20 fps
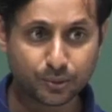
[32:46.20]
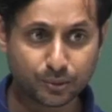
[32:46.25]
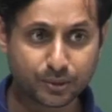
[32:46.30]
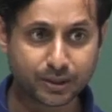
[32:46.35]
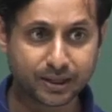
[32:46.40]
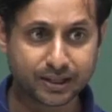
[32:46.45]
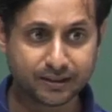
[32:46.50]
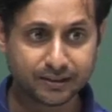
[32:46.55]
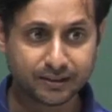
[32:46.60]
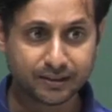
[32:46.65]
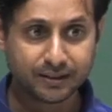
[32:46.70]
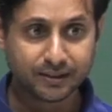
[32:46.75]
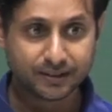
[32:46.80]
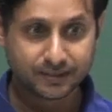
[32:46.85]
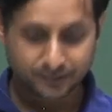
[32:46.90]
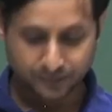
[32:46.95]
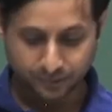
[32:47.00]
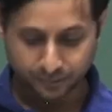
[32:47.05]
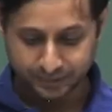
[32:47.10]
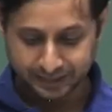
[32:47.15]
Okay.
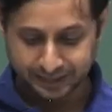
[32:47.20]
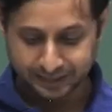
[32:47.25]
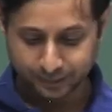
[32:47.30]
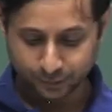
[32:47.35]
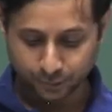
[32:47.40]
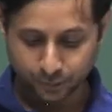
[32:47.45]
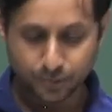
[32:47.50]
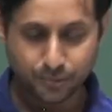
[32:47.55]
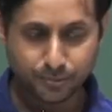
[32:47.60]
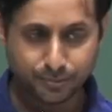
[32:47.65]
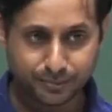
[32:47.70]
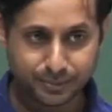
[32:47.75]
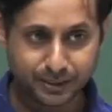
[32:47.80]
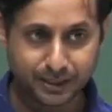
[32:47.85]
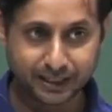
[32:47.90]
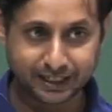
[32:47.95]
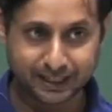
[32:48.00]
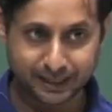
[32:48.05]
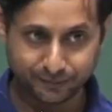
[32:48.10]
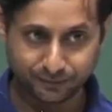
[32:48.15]
So, we need to
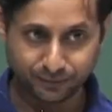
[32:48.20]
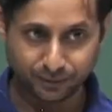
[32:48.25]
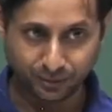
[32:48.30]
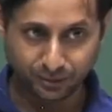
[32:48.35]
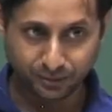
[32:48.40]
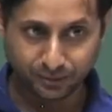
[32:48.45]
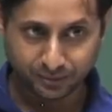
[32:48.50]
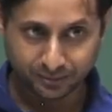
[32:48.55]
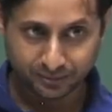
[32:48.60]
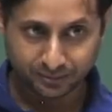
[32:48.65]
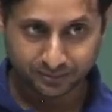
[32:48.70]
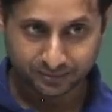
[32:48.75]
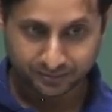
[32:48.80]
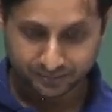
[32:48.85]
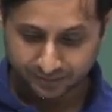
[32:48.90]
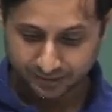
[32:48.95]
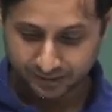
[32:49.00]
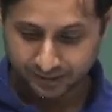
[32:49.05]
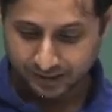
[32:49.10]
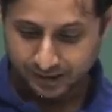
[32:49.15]
be careful.
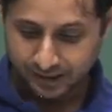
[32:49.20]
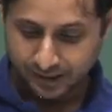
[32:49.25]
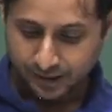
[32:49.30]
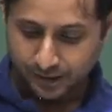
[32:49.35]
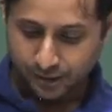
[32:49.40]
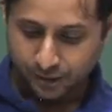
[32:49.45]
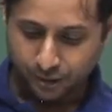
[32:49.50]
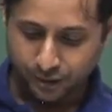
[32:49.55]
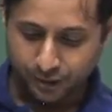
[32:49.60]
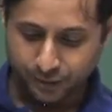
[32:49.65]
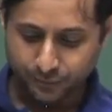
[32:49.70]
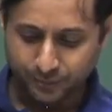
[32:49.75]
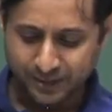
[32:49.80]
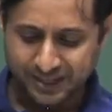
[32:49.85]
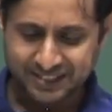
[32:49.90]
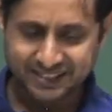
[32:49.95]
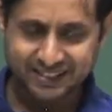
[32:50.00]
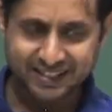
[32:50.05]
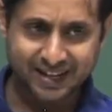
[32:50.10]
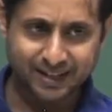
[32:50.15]
On
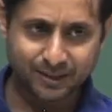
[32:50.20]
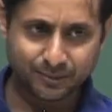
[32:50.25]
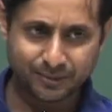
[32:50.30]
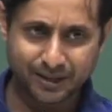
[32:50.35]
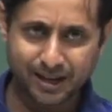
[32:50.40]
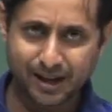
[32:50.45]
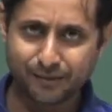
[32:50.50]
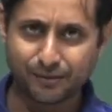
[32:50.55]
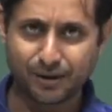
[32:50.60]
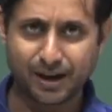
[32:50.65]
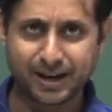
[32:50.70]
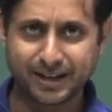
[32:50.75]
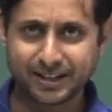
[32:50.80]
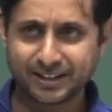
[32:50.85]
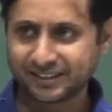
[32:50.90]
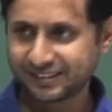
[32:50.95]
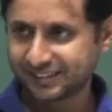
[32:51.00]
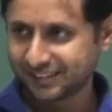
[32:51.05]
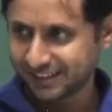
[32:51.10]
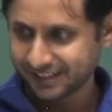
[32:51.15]
one side, we have
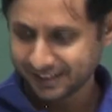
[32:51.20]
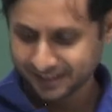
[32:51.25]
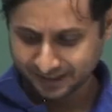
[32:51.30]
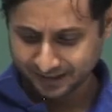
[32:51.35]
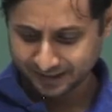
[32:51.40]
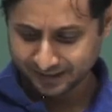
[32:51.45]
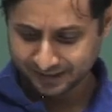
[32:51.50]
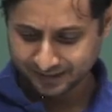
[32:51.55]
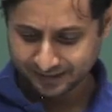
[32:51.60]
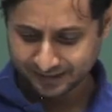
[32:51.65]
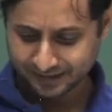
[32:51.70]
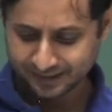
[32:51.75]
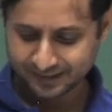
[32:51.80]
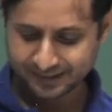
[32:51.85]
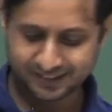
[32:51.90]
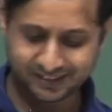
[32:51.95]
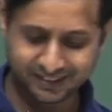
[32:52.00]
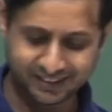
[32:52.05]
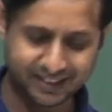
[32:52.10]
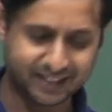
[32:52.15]
RS and
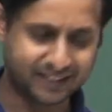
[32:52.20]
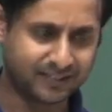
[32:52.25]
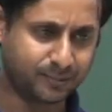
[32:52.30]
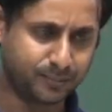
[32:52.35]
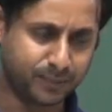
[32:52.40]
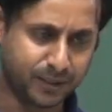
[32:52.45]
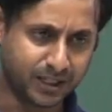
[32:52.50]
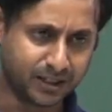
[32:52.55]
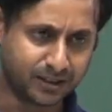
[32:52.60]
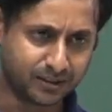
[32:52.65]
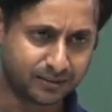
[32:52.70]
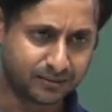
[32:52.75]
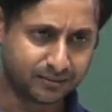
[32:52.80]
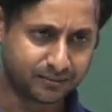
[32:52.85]
CSB.